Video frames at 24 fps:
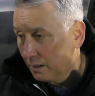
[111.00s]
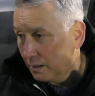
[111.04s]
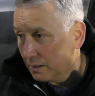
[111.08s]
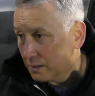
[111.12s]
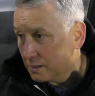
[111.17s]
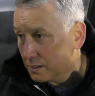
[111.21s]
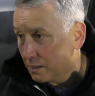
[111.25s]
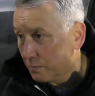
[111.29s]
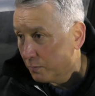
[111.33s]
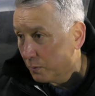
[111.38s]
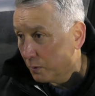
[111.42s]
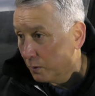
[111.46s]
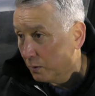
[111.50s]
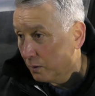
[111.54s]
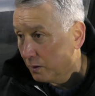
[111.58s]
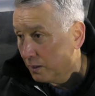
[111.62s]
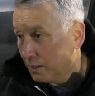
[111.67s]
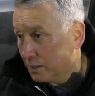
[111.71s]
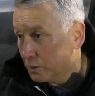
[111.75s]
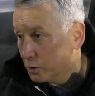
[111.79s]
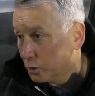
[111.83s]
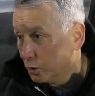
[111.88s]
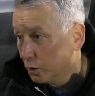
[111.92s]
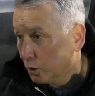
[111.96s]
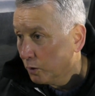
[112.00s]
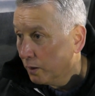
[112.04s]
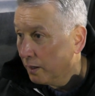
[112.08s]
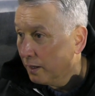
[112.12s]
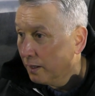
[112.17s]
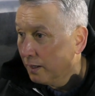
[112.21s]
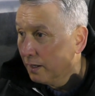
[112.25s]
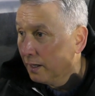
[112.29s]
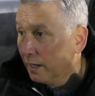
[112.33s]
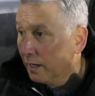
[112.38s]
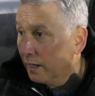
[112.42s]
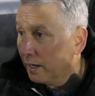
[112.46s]
I said, but his
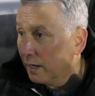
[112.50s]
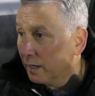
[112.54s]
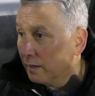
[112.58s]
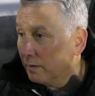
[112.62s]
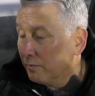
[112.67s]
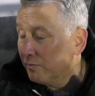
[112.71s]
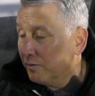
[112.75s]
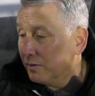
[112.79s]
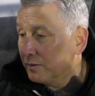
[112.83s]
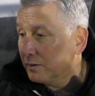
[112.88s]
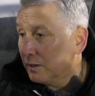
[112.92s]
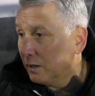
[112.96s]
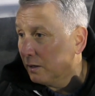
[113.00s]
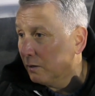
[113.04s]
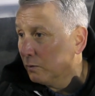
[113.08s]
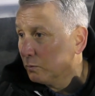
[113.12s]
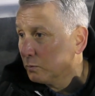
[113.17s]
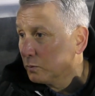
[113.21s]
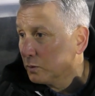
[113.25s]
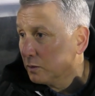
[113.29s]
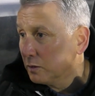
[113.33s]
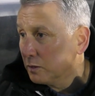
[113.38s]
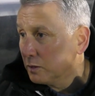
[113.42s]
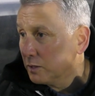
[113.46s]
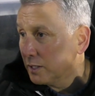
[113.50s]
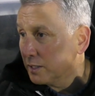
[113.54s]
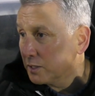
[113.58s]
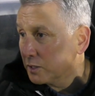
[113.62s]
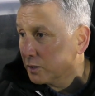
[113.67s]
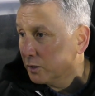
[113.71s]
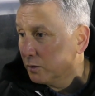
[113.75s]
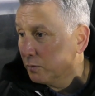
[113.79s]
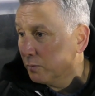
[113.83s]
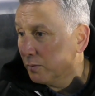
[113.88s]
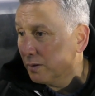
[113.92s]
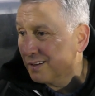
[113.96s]
aura and the fact that he comes in the
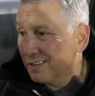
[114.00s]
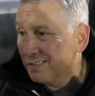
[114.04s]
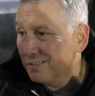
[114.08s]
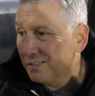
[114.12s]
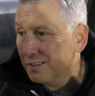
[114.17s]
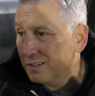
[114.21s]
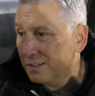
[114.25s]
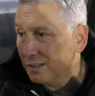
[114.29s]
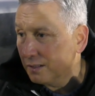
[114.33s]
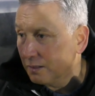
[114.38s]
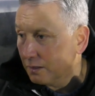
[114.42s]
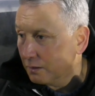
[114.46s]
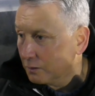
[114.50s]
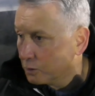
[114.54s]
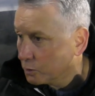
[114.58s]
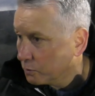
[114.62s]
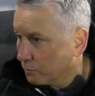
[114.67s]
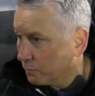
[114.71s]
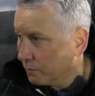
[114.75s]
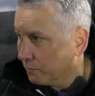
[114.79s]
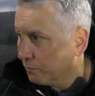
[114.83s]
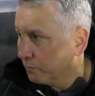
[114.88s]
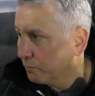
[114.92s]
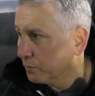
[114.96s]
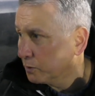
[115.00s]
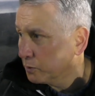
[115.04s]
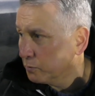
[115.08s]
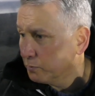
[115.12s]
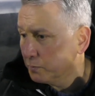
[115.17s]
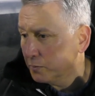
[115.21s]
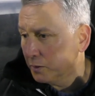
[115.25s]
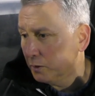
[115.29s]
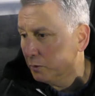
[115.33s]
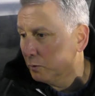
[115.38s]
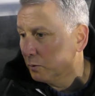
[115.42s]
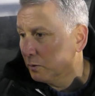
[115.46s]
dressing room and the fact that some of them,
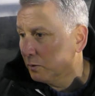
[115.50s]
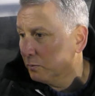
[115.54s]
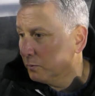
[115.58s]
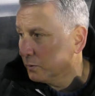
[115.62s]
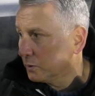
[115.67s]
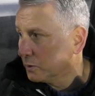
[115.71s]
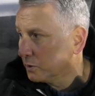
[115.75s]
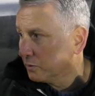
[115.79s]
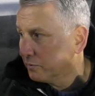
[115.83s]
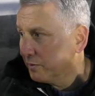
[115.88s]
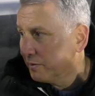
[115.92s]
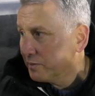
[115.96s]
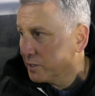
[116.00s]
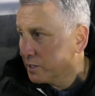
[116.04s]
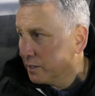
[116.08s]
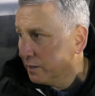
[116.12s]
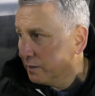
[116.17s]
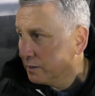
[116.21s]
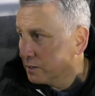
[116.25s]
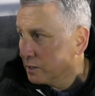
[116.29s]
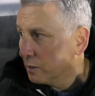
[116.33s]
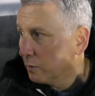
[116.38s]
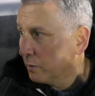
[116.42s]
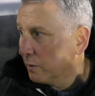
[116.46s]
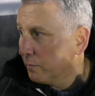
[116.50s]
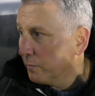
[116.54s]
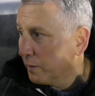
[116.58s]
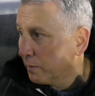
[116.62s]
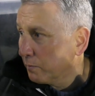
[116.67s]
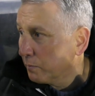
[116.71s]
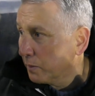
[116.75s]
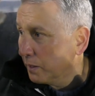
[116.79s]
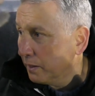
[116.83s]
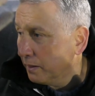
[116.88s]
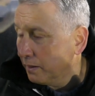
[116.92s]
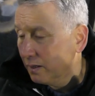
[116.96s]
some of the younger ones have never seen Tony
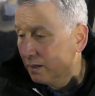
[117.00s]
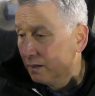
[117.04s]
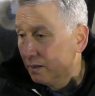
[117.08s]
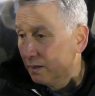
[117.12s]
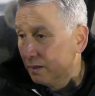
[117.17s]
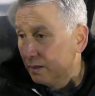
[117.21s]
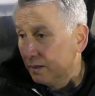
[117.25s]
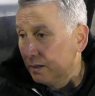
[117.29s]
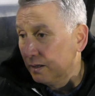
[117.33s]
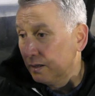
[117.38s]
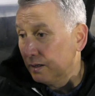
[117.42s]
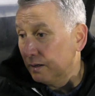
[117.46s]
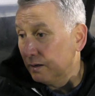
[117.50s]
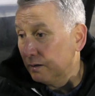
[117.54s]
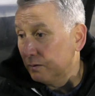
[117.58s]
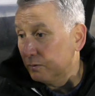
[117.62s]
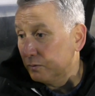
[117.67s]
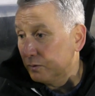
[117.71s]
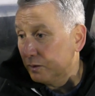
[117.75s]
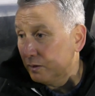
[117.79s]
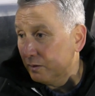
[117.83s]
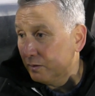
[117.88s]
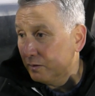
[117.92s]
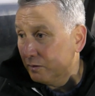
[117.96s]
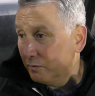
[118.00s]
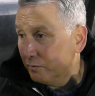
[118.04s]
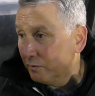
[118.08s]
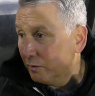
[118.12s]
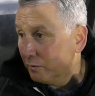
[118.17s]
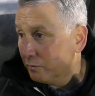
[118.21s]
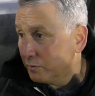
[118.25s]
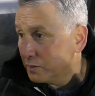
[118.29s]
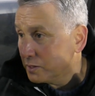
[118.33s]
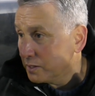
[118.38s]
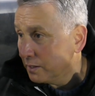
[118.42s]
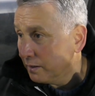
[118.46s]
Mann play. You know, they, have
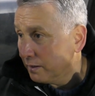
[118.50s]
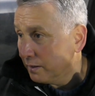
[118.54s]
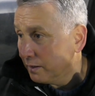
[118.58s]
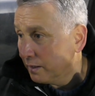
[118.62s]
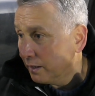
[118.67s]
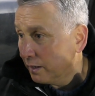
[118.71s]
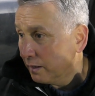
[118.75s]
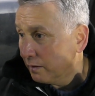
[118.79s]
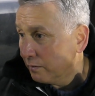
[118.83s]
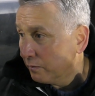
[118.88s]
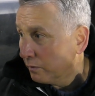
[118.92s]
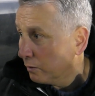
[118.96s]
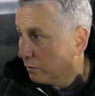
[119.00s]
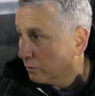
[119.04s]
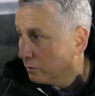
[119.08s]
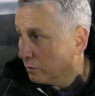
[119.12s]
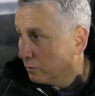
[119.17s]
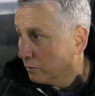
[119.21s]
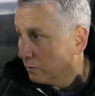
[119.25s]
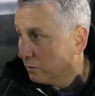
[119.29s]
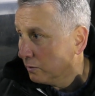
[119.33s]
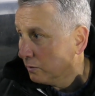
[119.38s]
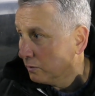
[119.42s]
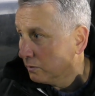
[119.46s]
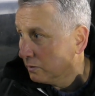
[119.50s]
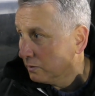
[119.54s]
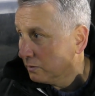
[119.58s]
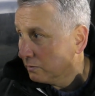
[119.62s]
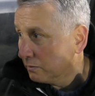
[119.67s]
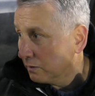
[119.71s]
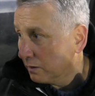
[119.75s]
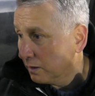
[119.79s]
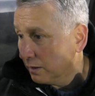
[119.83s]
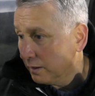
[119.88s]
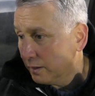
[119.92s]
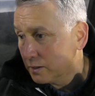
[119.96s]
obviously can hear about the, all the,
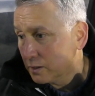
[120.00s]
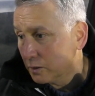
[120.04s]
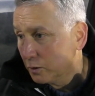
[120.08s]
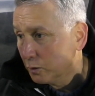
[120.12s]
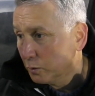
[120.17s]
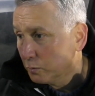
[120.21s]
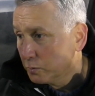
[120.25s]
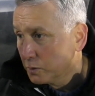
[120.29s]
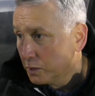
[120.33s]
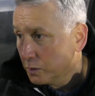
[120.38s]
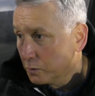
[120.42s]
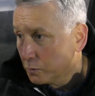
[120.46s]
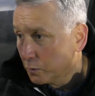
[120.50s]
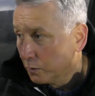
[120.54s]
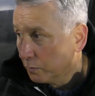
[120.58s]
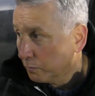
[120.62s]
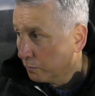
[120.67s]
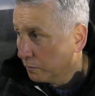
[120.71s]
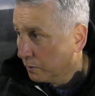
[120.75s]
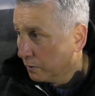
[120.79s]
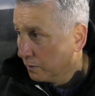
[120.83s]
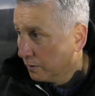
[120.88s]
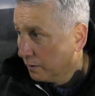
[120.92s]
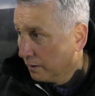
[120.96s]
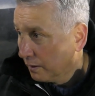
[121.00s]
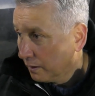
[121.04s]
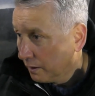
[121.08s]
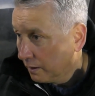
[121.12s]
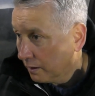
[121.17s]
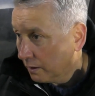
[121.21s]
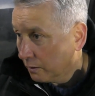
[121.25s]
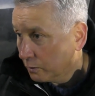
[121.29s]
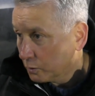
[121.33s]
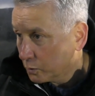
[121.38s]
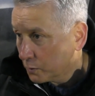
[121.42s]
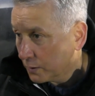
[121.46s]
the, leagues and cups he's won, but
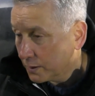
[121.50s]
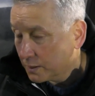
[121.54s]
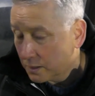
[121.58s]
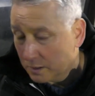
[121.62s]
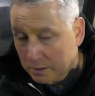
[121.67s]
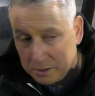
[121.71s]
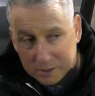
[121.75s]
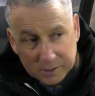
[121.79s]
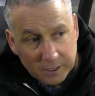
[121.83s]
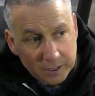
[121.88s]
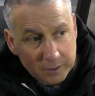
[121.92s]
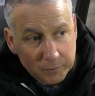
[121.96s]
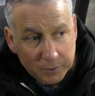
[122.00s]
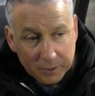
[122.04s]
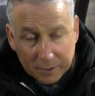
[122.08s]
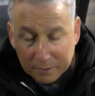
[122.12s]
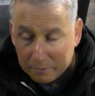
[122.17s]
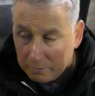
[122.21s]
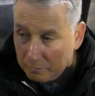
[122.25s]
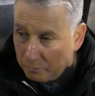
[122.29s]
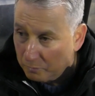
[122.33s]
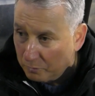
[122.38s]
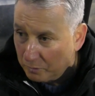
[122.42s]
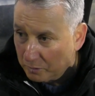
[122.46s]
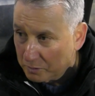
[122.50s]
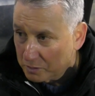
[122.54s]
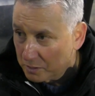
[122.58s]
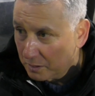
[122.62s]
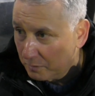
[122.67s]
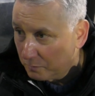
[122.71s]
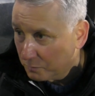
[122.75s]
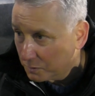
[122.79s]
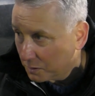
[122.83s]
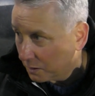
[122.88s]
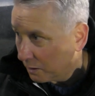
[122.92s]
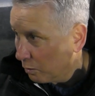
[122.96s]
you know, to actually see him and then you
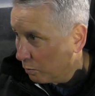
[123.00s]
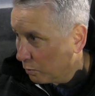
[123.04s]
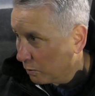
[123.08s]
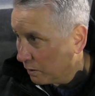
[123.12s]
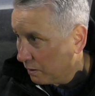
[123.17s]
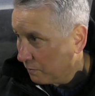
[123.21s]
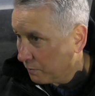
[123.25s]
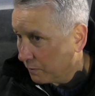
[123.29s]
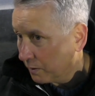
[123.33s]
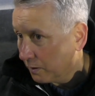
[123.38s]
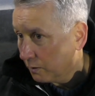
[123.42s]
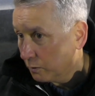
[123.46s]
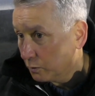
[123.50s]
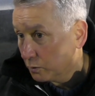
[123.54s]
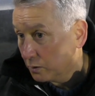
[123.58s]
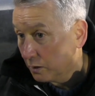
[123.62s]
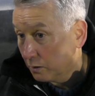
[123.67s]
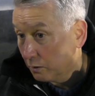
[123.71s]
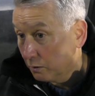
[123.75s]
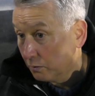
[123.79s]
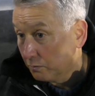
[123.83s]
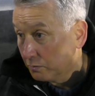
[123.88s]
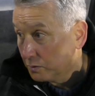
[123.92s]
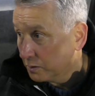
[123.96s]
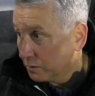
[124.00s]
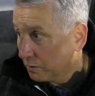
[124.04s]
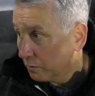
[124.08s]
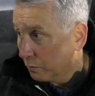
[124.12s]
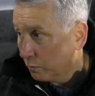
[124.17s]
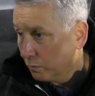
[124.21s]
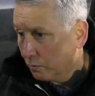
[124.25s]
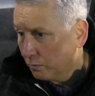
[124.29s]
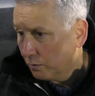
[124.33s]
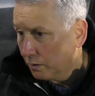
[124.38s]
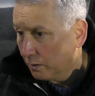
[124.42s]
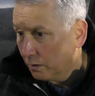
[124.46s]
him as the goalkeeping coach, and all of a
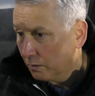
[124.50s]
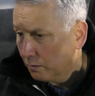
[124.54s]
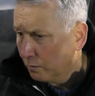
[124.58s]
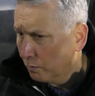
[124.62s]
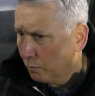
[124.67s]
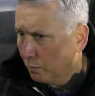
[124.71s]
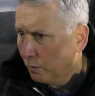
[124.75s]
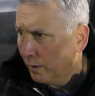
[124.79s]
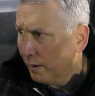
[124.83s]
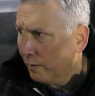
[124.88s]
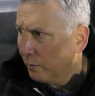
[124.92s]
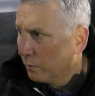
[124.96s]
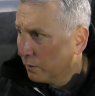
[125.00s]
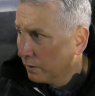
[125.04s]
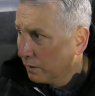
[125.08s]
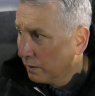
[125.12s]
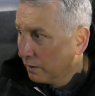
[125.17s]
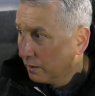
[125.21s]
sudden you go, wow.